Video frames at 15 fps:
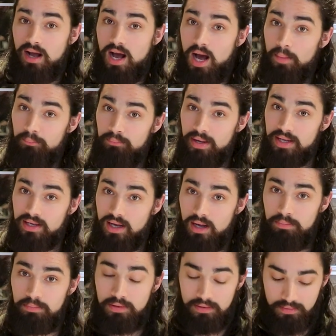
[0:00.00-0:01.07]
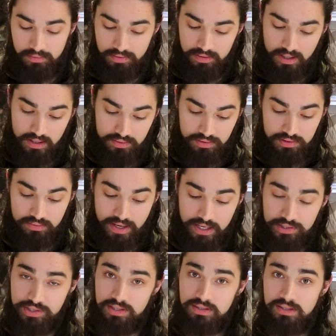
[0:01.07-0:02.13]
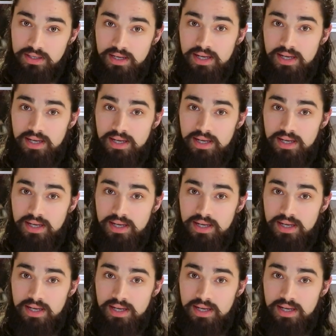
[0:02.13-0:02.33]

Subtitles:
up my cup the other direction,